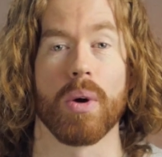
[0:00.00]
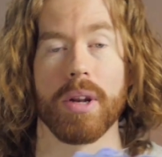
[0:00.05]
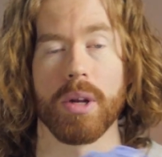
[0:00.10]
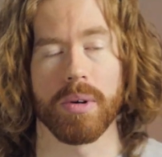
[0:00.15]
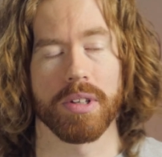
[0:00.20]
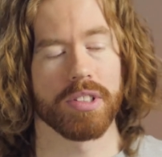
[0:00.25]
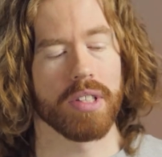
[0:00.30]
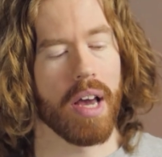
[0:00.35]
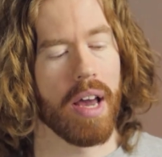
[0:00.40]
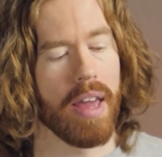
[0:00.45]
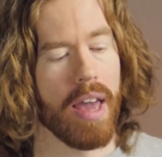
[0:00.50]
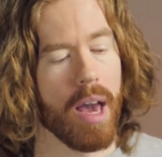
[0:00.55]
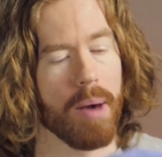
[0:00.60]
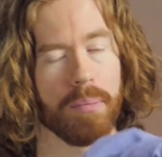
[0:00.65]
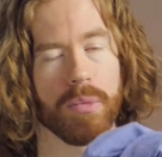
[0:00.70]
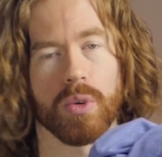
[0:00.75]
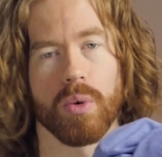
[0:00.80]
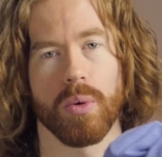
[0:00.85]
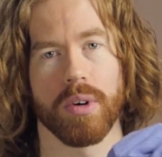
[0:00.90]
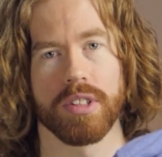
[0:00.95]
anyways, I
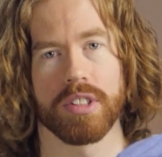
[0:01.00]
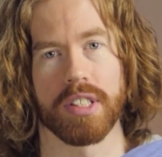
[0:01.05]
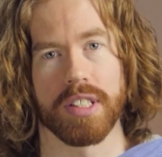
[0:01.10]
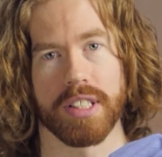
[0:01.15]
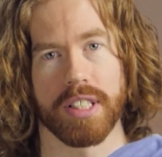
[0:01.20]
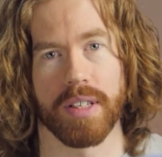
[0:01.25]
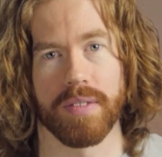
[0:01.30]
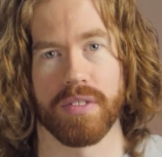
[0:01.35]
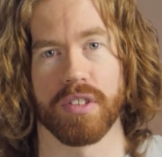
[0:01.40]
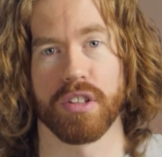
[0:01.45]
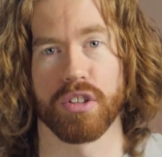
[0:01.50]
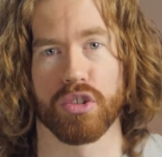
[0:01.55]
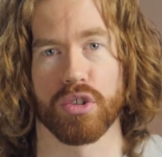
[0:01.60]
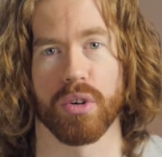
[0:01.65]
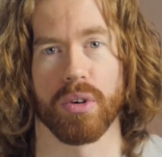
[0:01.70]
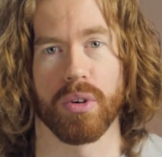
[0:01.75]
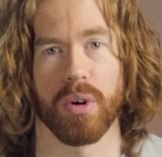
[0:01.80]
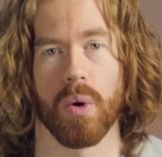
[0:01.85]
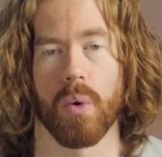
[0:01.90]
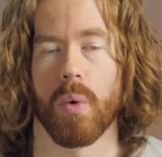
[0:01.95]
am going to give this
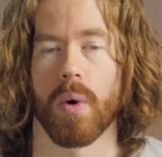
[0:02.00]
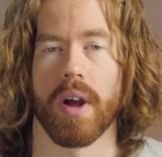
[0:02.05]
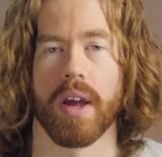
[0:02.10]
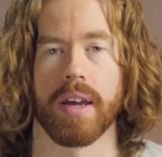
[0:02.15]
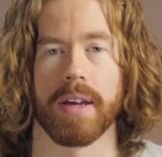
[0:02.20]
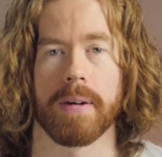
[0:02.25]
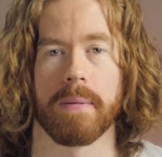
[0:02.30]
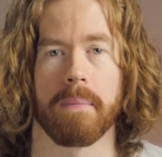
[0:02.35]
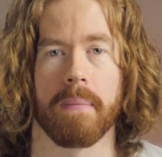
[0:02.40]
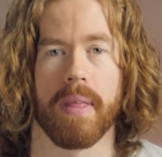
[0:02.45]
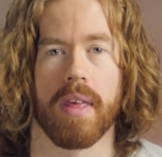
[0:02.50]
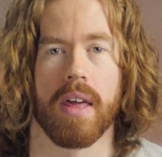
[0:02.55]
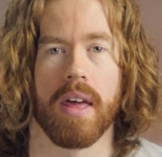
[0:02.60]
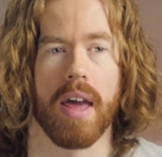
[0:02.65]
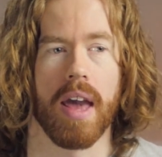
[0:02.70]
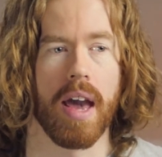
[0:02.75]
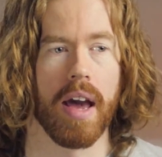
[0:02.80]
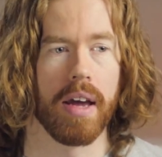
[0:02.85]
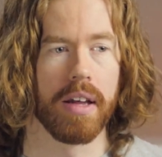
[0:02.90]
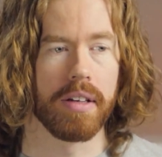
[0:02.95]
shirt away,
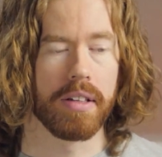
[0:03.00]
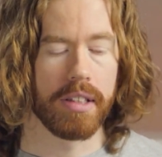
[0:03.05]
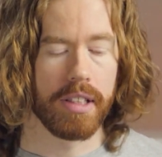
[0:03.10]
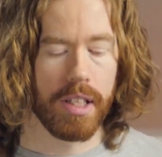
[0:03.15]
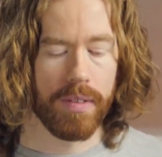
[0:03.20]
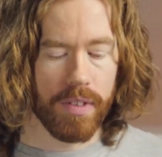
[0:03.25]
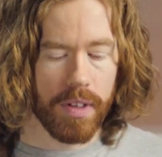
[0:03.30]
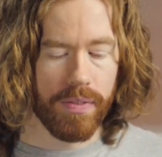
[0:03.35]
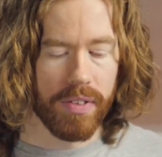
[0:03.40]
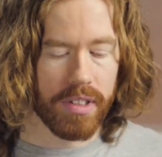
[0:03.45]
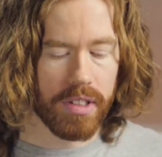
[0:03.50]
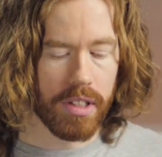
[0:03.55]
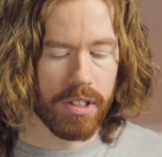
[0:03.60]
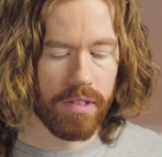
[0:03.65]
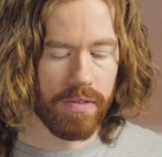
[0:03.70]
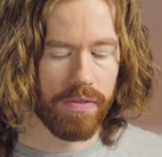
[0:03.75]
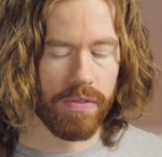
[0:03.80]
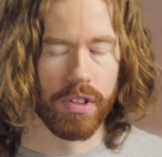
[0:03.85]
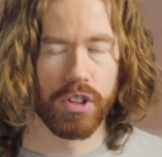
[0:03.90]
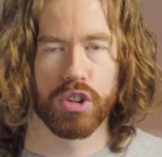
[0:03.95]
and even if it
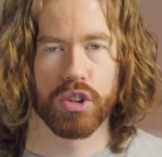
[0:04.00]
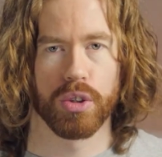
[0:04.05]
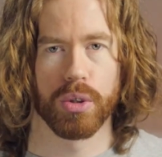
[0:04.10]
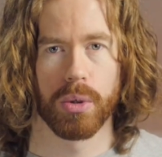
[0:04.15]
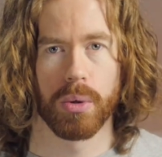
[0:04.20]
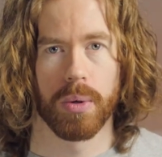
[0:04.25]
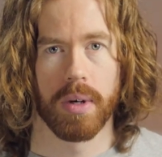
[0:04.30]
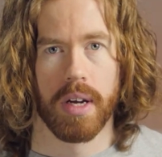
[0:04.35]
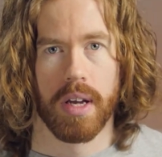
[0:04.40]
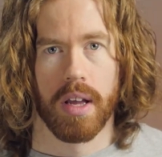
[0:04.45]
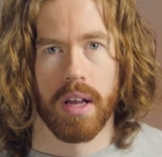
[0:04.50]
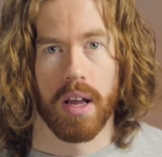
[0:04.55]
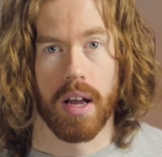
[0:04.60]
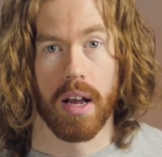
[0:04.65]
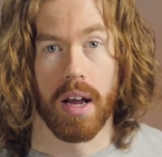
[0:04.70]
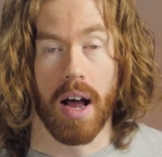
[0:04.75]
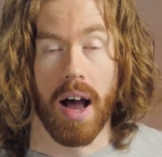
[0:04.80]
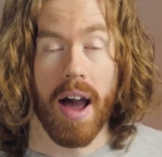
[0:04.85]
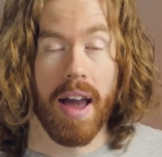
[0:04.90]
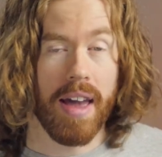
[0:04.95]
doesn't fit you,
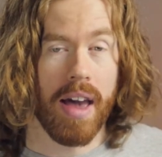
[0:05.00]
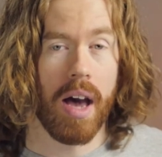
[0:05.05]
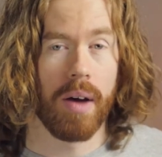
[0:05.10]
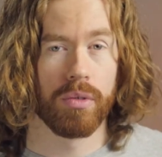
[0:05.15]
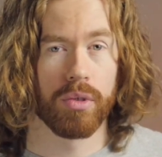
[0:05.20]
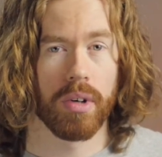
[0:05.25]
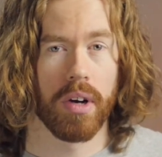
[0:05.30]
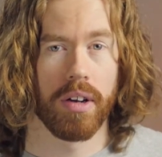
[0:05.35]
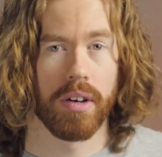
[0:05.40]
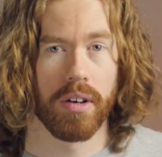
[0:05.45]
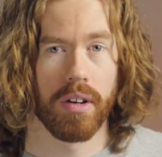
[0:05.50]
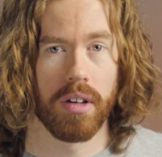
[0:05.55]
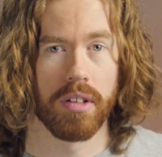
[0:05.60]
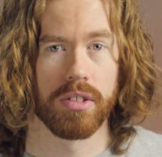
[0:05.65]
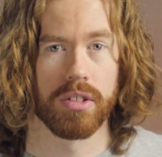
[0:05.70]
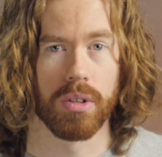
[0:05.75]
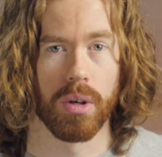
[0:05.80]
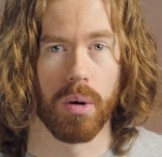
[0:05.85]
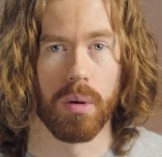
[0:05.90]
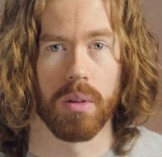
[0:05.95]
I have tried it on,
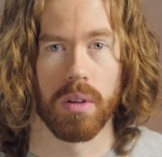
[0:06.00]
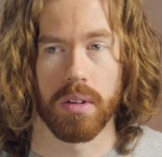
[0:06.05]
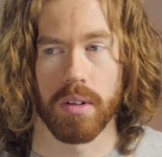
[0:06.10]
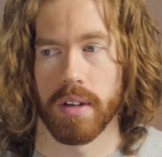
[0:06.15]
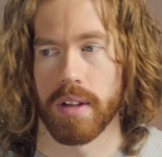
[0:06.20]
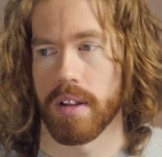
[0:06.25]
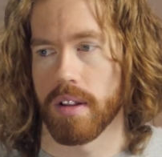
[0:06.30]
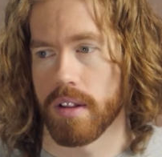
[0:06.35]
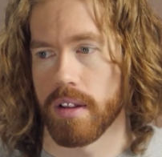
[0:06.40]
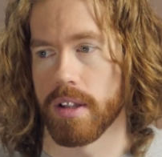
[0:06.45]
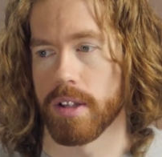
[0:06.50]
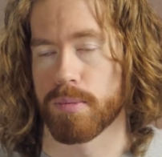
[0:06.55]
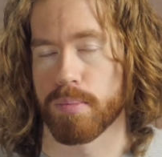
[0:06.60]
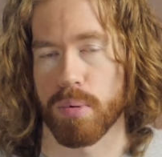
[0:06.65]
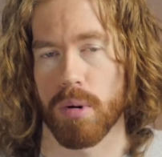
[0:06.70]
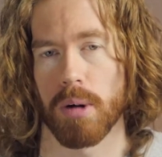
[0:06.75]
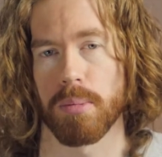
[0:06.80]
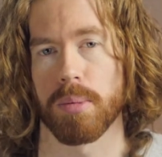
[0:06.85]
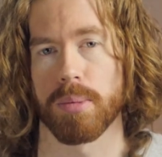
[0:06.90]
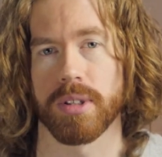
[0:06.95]
so it's
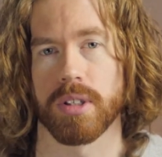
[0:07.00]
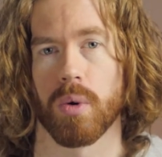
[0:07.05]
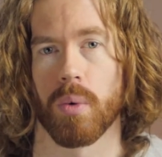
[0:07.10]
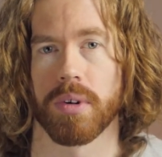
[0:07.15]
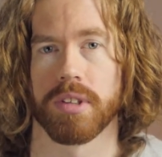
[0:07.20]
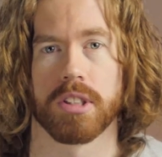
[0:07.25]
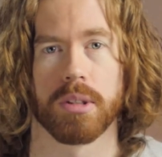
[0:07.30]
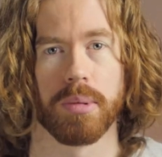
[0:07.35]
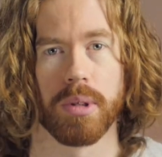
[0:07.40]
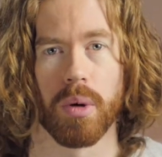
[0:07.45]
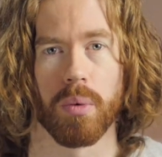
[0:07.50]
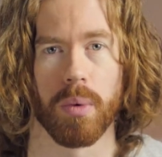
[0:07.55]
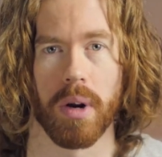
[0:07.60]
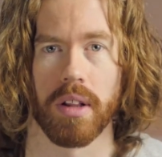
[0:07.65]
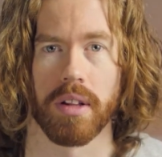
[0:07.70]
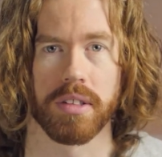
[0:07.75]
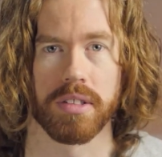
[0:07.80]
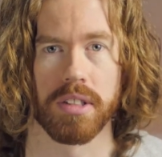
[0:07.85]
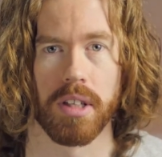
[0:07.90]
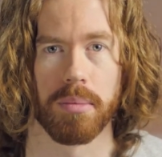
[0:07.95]
probably going to be a
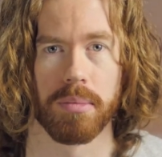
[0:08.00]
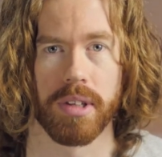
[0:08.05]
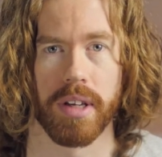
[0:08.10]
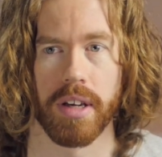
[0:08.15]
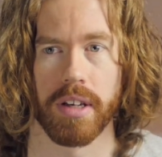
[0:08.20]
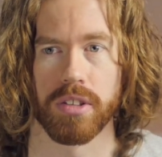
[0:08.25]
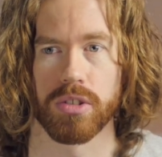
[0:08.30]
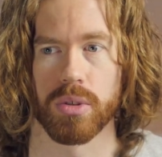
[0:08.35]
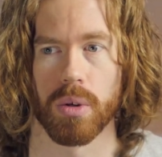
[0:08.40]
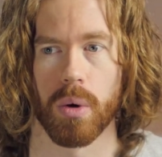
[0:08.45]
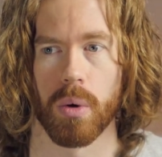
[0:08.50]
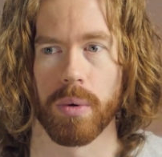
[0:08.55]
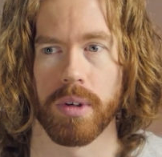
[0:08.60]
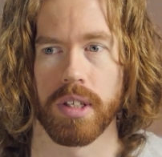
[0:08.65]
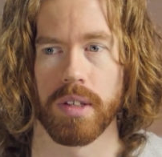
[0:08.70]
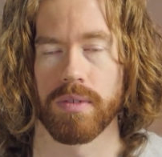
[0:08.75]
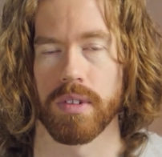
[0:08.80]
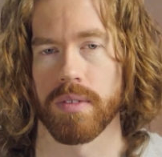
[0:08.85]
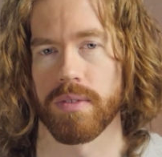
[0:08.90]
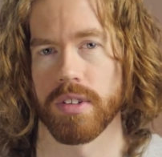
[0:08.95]
relic someday, so
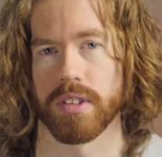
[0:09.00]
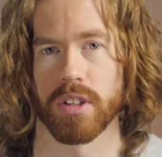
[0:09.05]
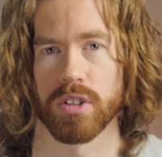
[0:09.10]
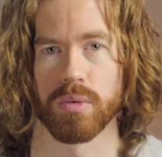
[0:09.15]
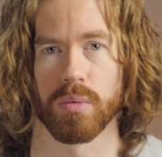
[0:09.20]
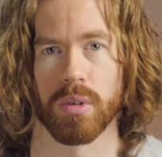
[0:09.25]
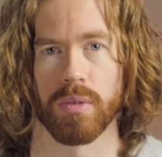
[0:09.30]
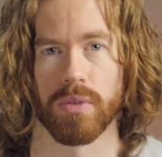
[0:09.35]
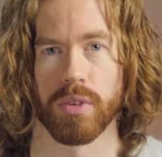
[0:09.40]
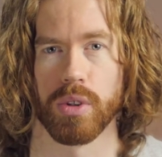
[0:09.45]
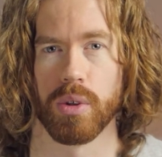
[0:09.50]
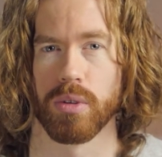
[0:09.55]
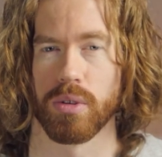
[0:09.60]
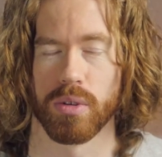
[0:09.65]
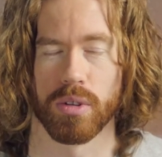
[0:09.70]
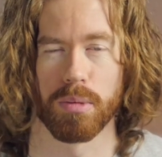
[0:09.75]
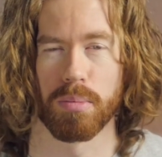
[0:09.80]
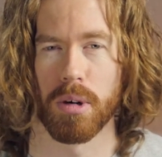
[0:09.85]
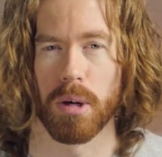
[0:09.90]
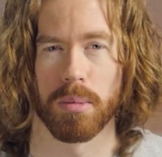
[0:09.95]
even if it doesn't work for you,
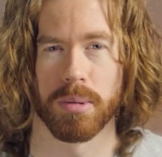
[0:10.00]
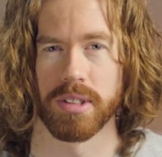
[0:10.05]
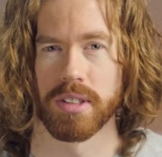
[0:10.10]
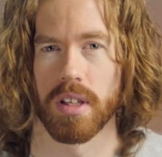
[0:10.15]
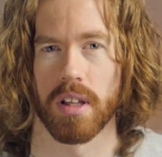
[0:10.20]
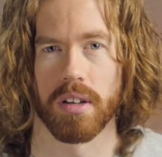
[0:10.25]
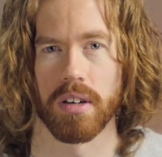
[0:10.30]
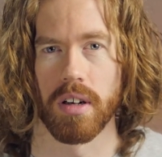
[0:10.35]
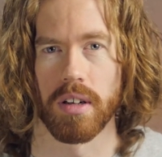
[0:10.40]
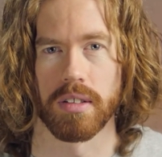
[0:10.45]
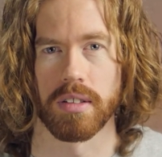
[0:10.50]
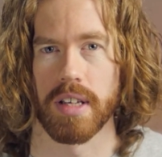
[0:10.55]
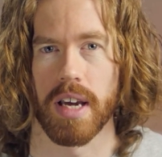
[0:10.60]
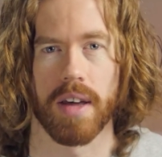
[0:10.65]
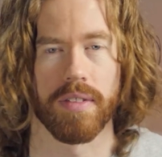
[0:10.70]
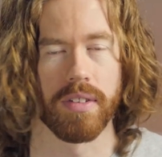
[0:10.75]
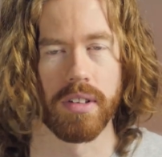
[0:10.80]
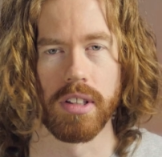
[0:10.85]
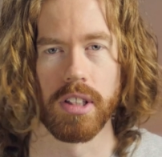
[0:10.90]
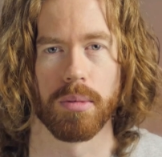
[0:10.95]
you could probably sell it on
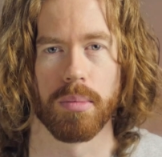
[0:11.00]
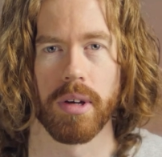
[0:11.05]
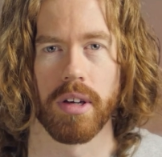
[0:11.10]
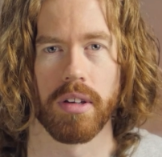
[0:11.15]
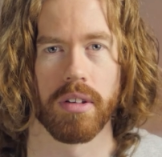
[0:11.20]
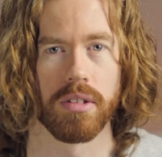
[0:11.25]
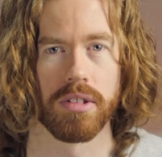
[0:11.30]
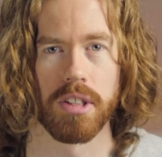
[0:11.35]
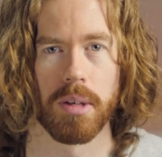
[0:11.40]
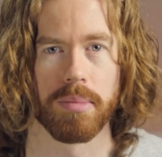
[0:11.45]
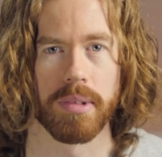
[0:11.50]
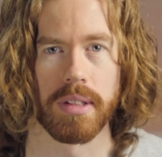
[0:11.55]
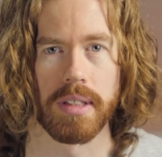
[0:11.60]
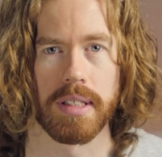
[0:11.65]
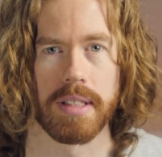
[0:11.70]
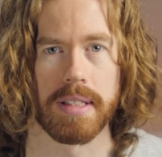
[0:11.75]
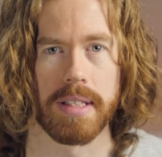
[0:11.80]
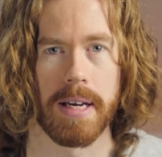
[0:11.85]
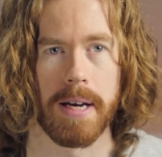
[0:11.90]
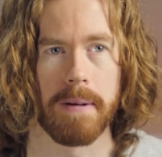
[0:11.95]
Catholic eBay or something
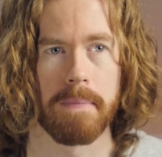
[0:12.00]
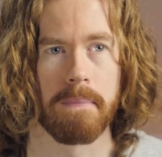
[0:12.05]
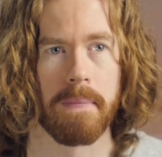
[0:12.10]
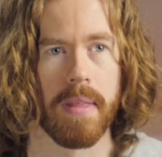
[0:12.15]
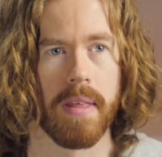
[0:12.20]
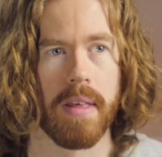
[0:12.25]
like that.